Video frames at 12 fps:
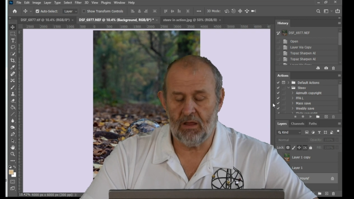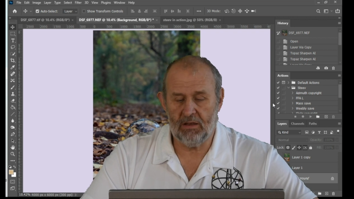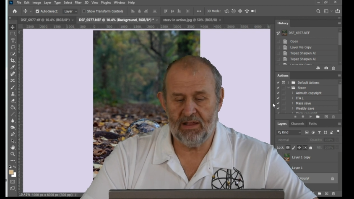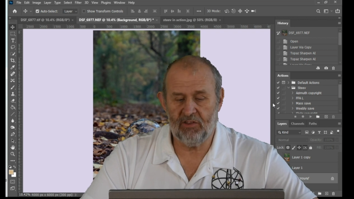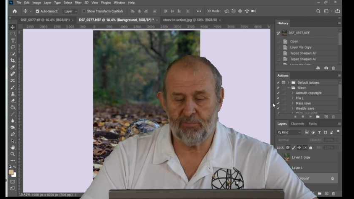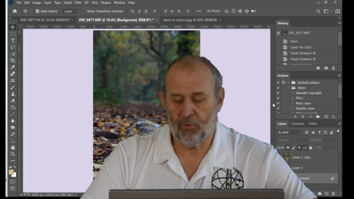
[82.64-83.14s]

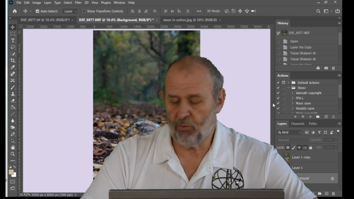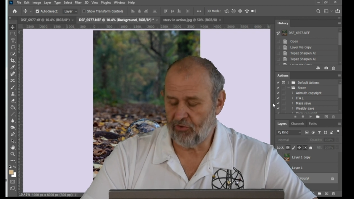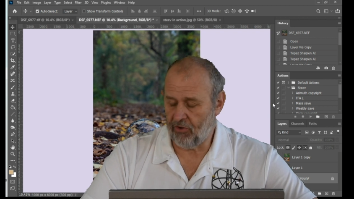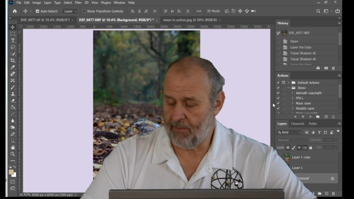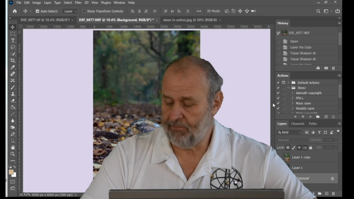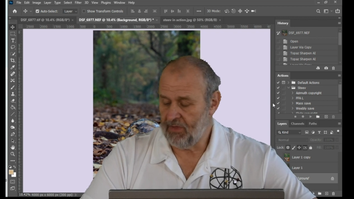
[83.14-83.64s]
lens ball
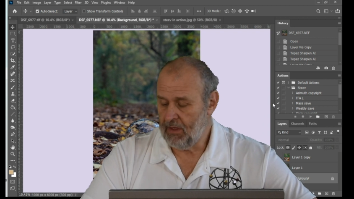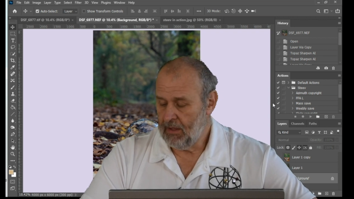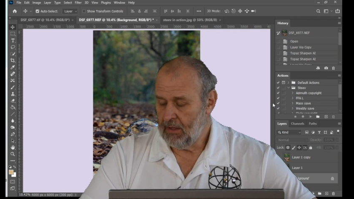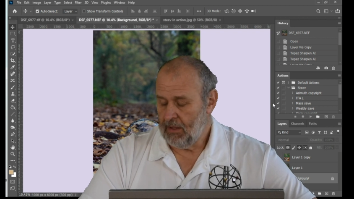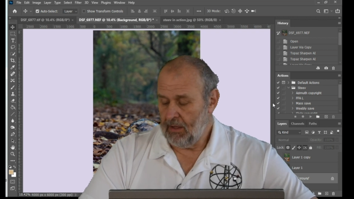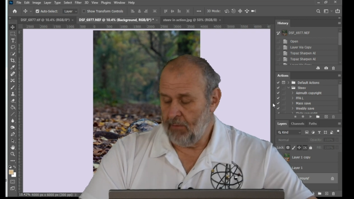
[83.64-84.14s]
time.
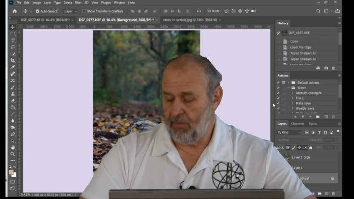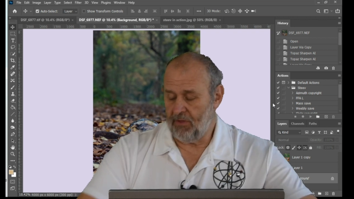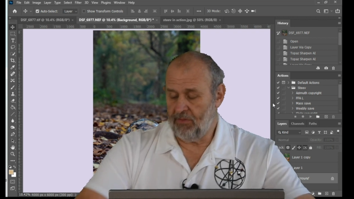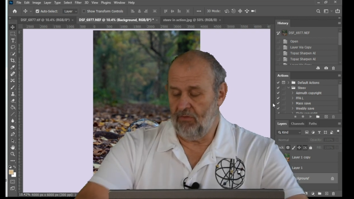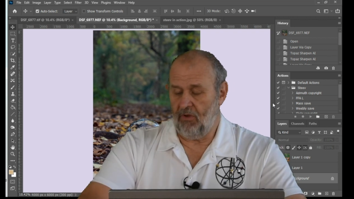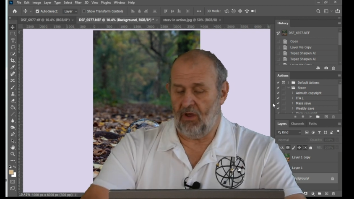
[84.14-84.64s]

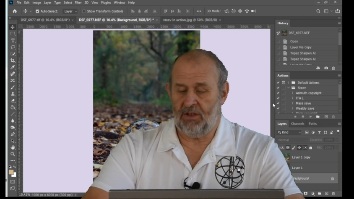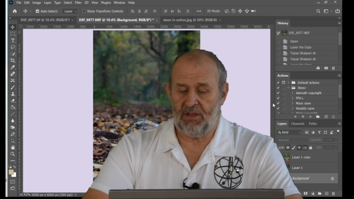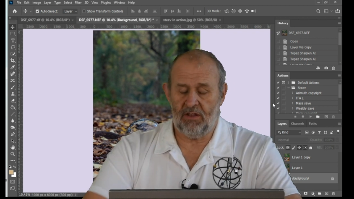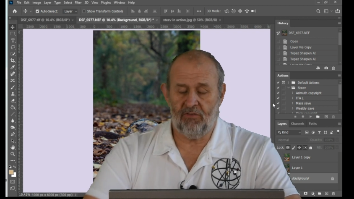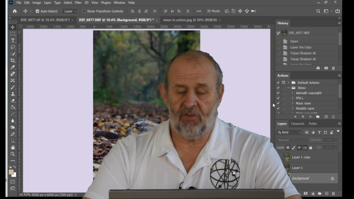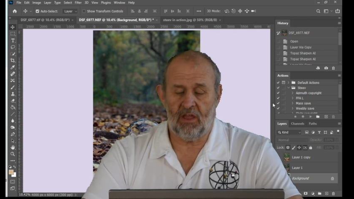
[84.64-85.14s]
But I
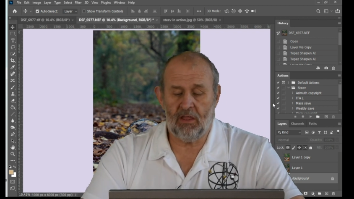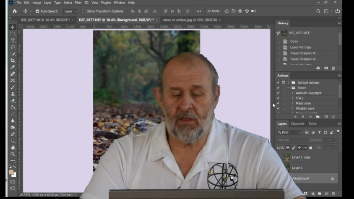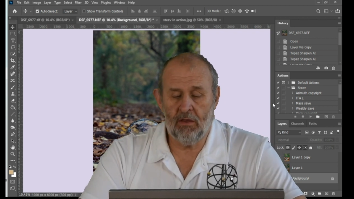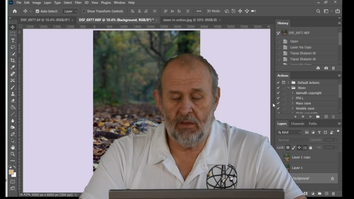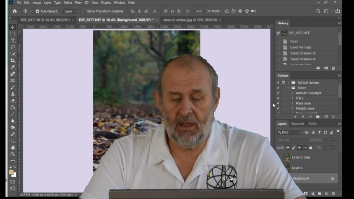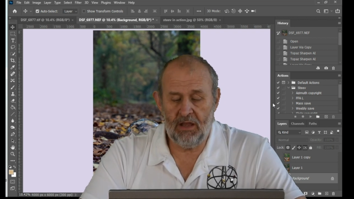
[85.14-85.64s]
didn't take
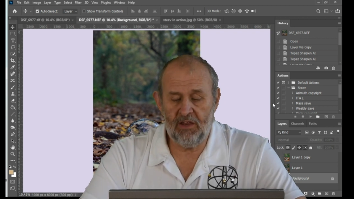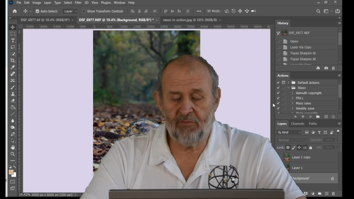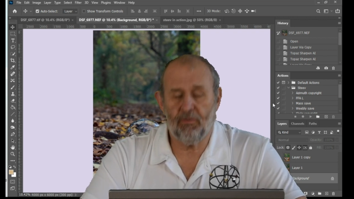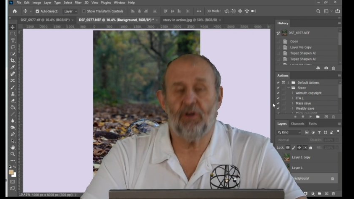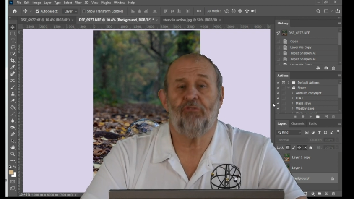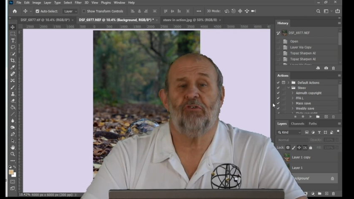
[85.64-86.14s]
any of
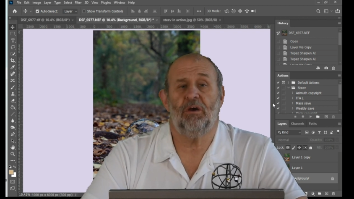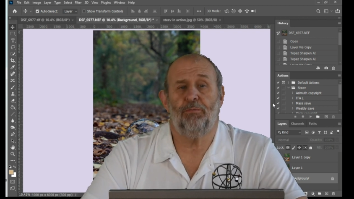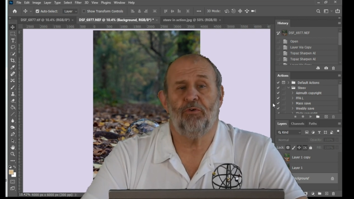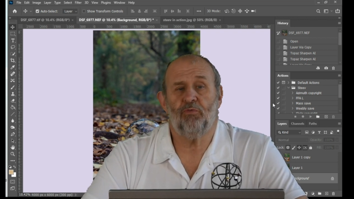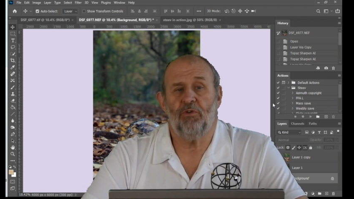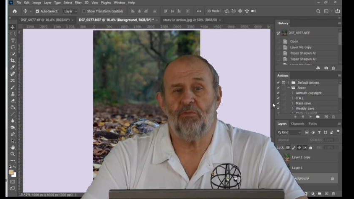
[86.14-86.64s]
my
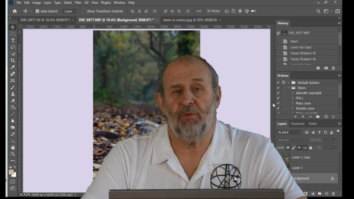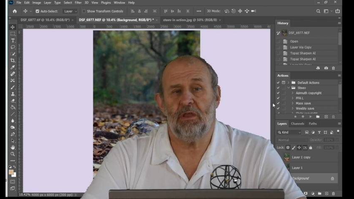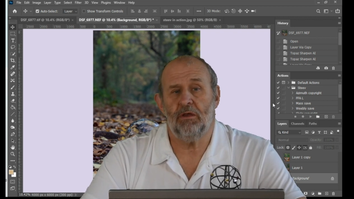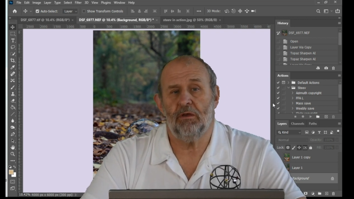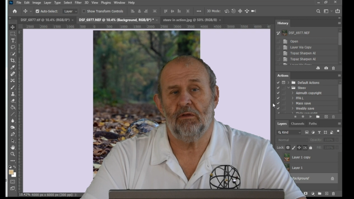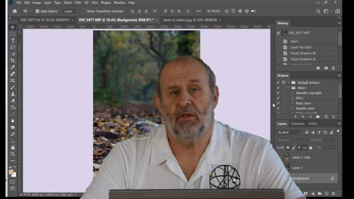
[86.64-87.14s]
tripods with
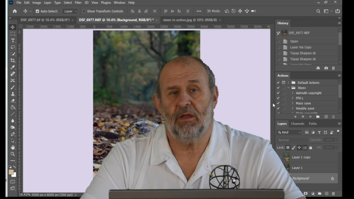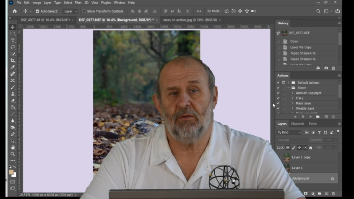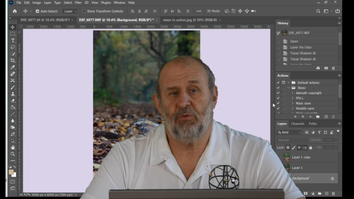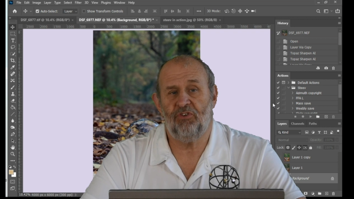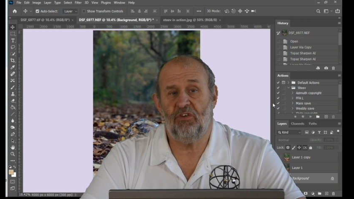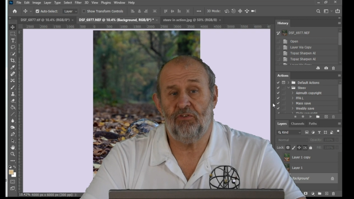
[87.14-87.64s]
me,
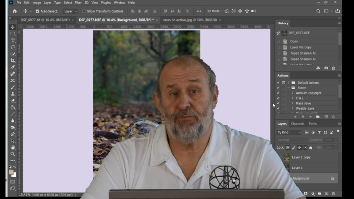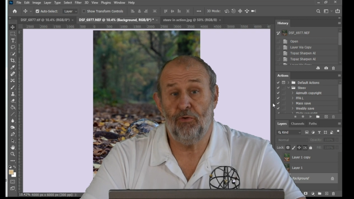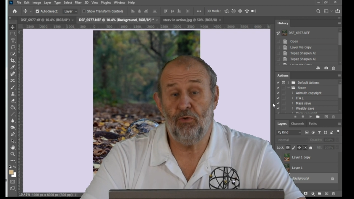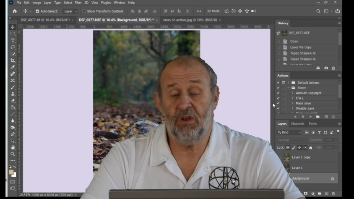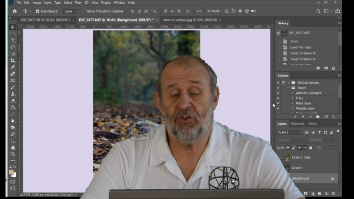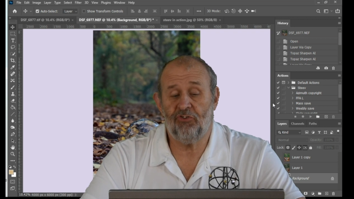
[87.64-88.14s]
which is
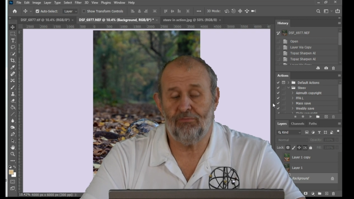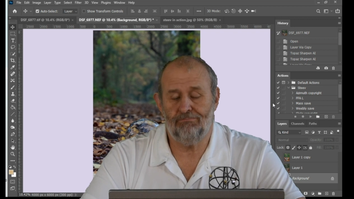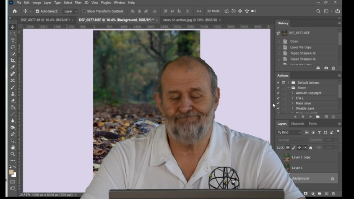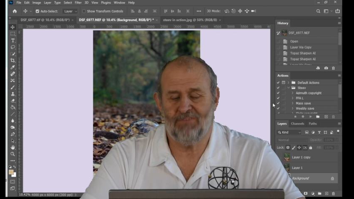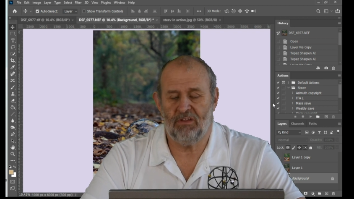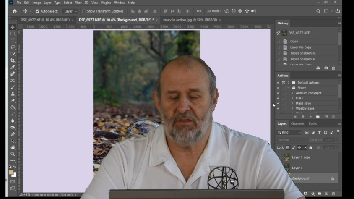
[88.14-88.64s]
foolish.
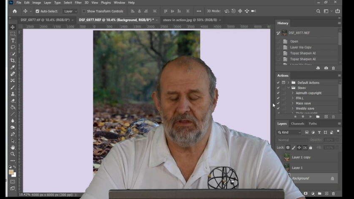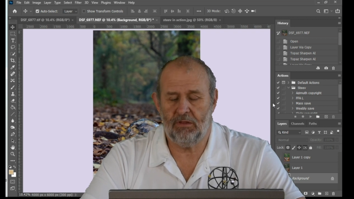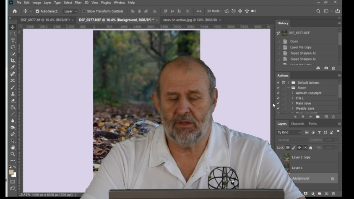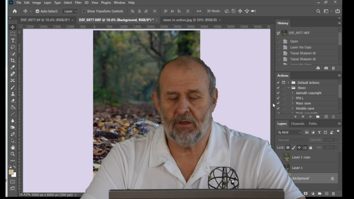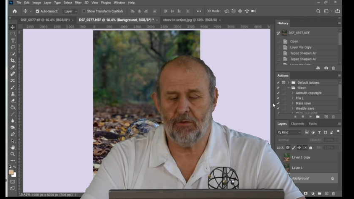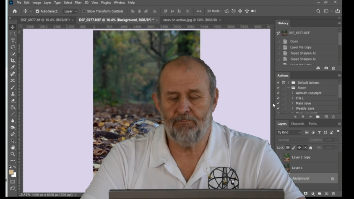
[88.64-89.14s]
But there you
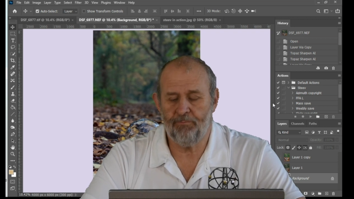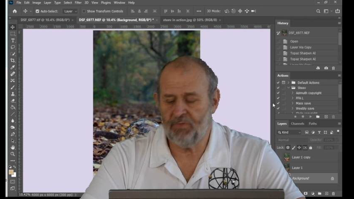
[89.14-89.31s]
go.